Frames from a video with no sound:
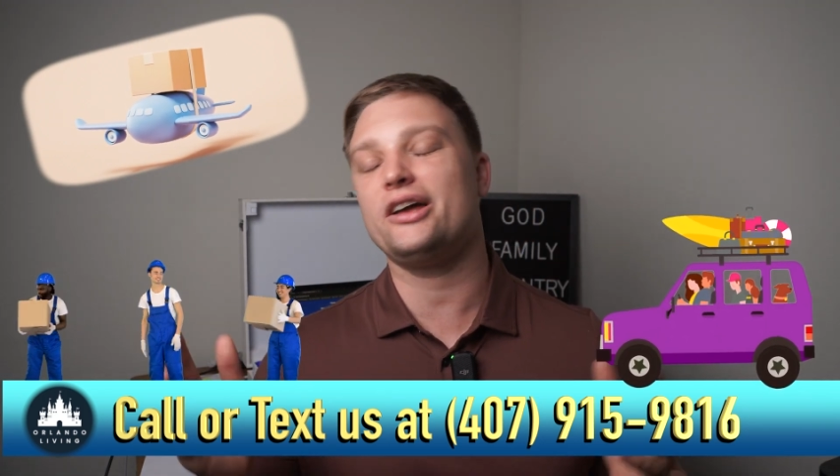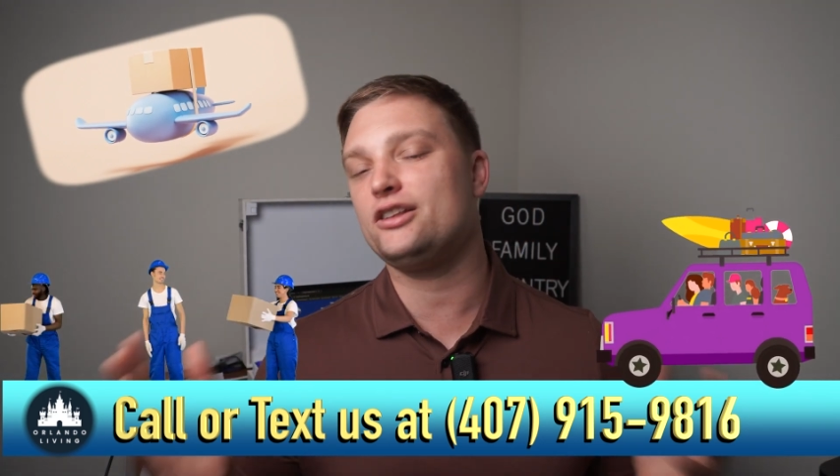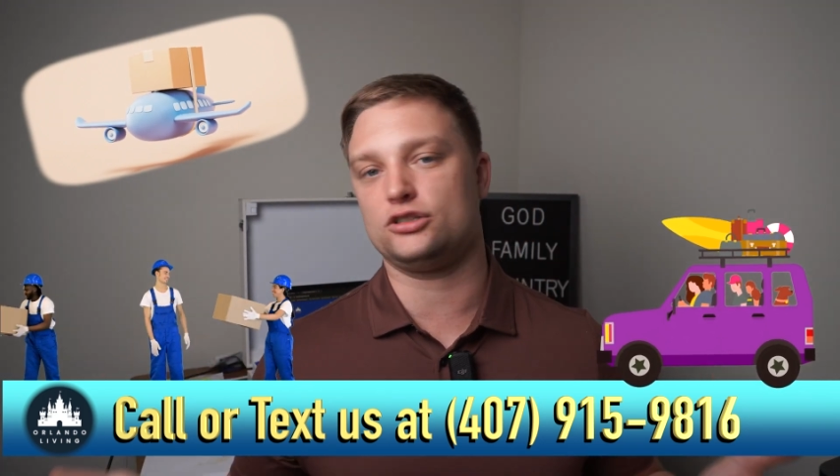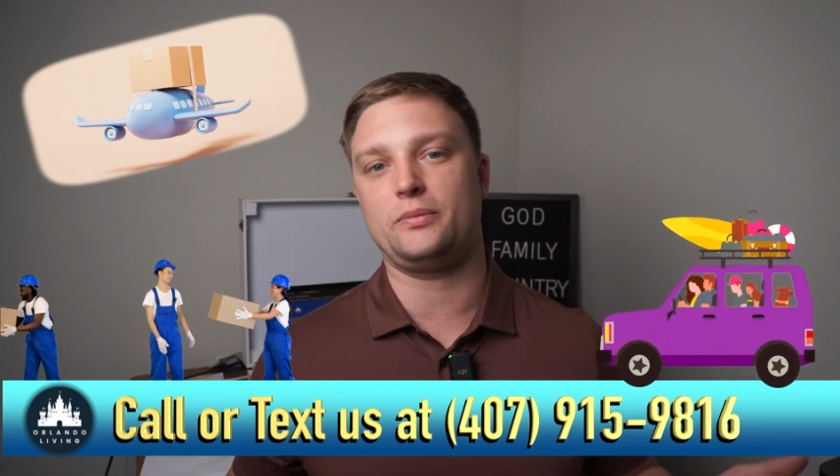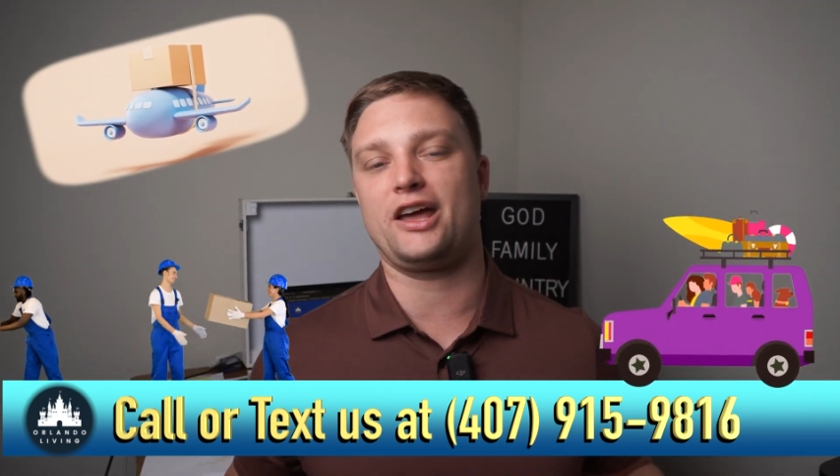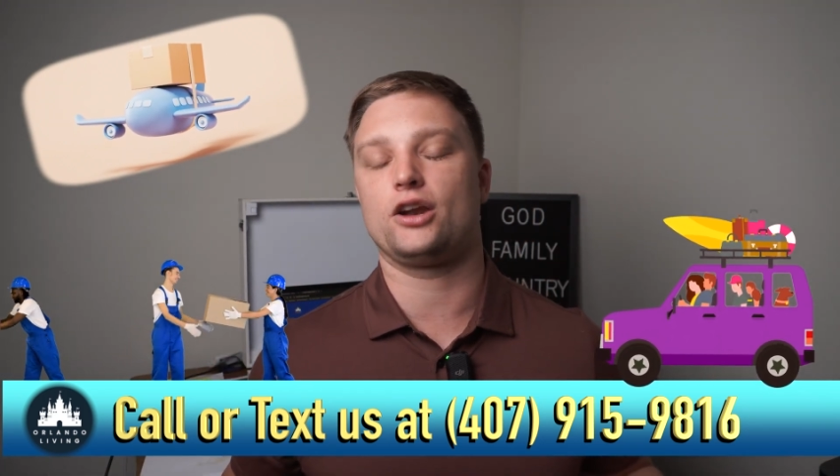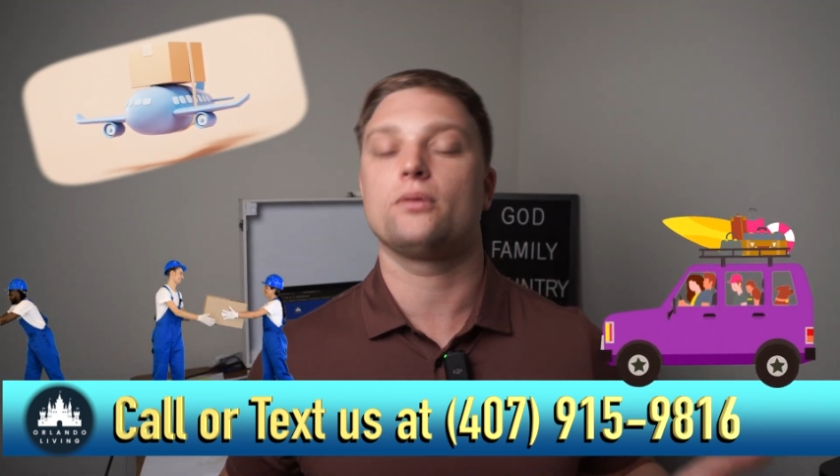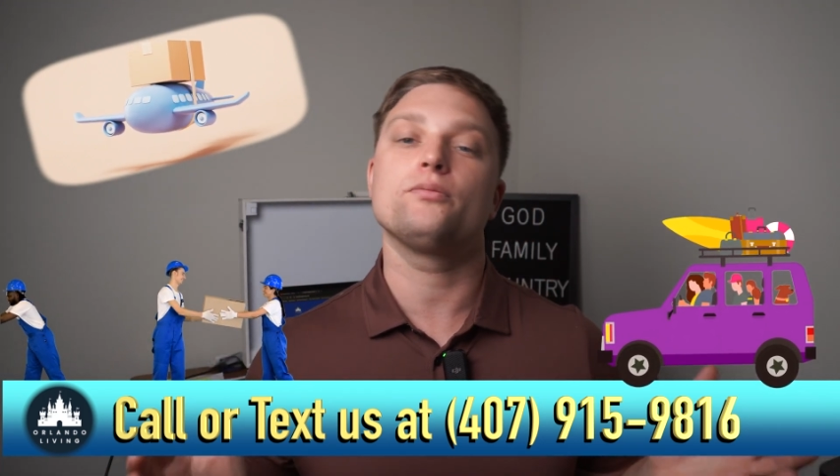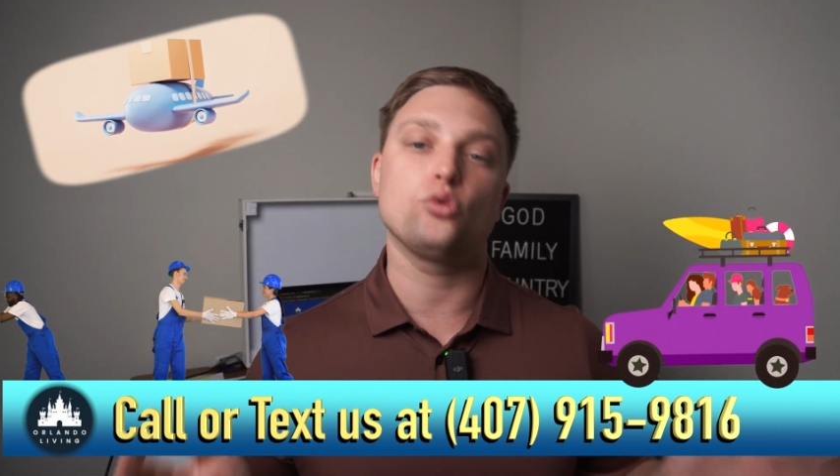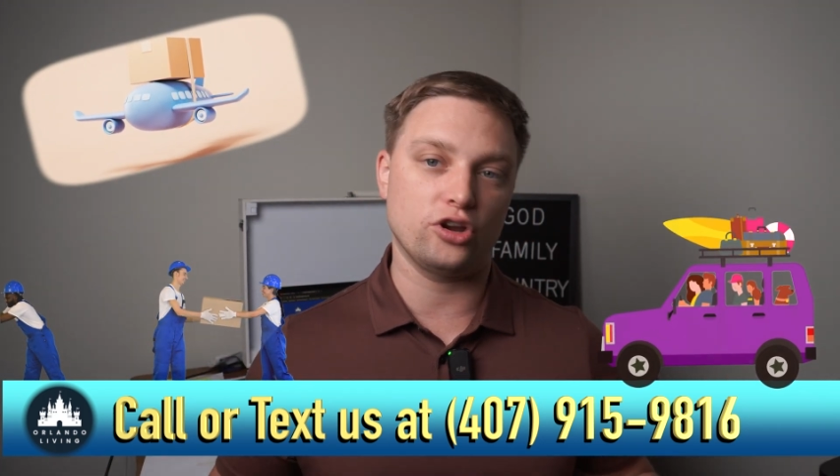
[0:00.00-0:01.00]
it doesn't matter.
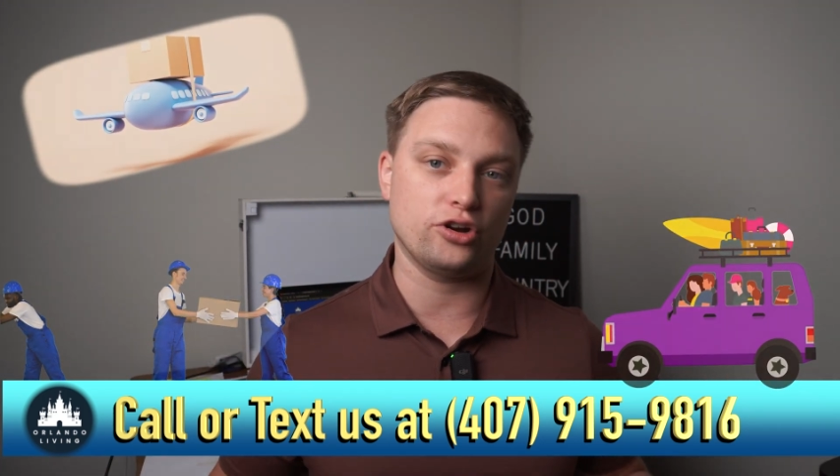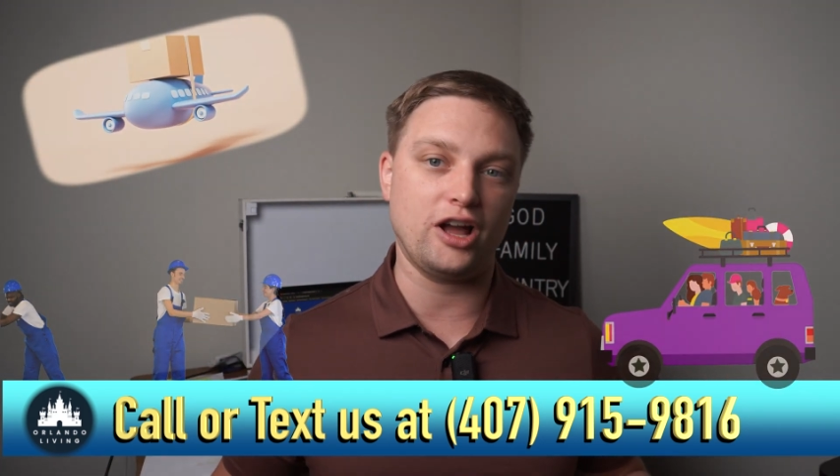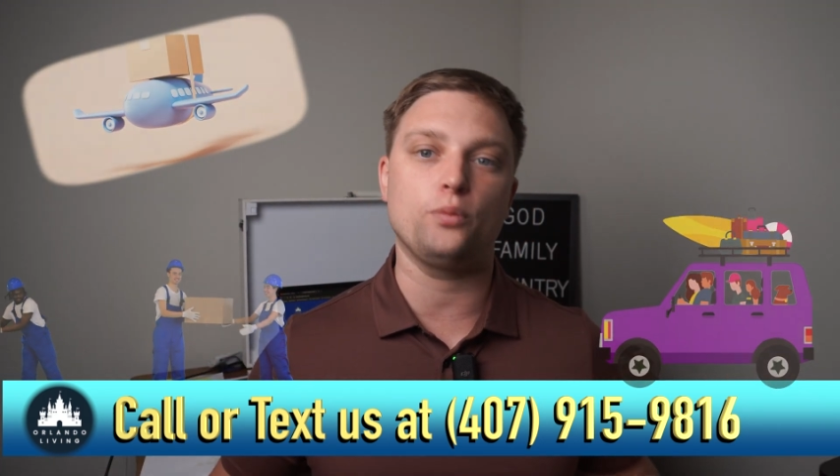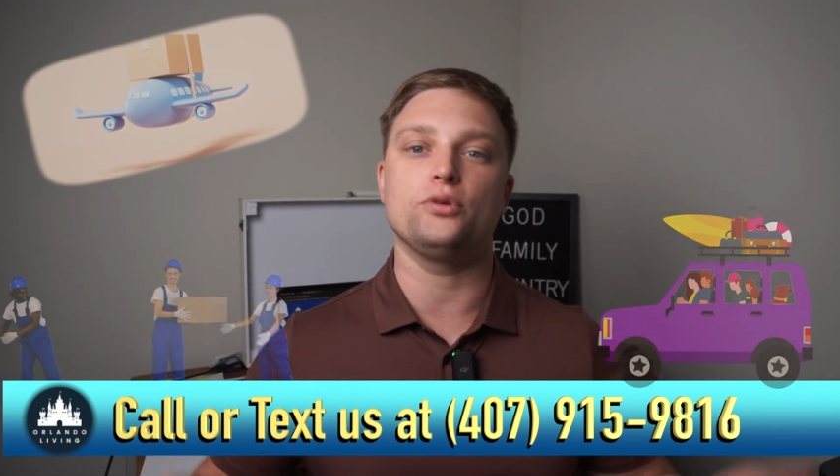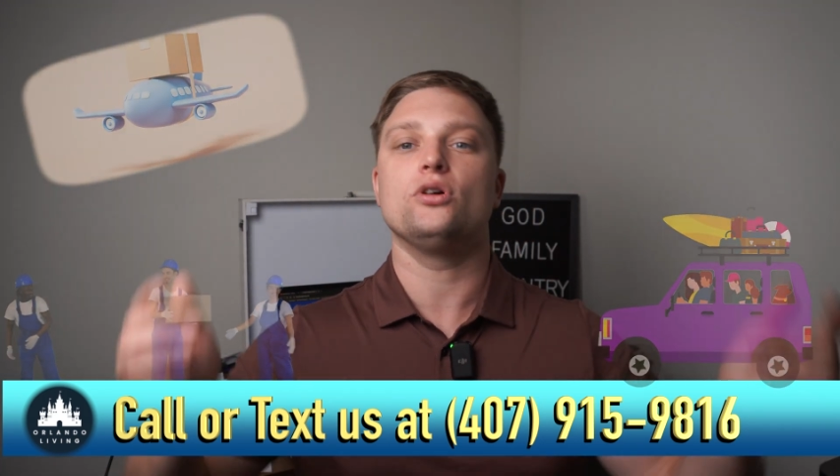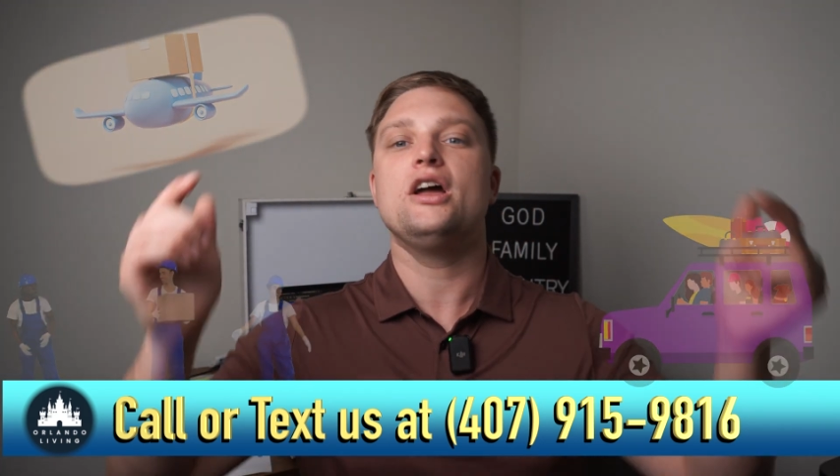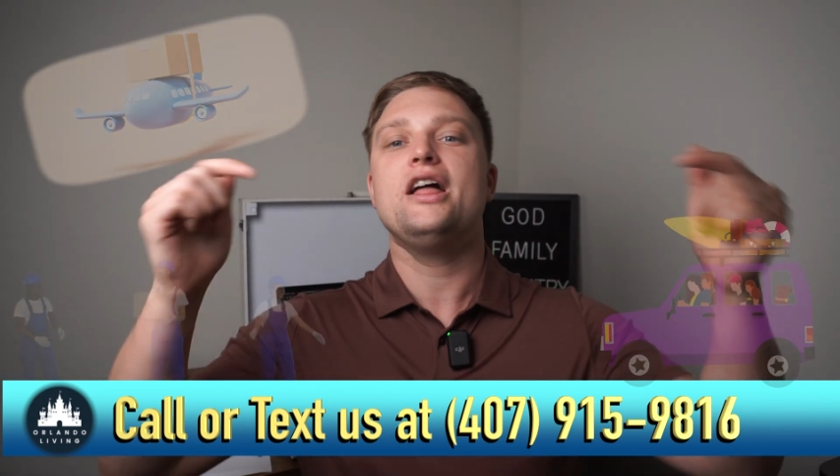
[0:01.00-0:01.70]
We're here to help you.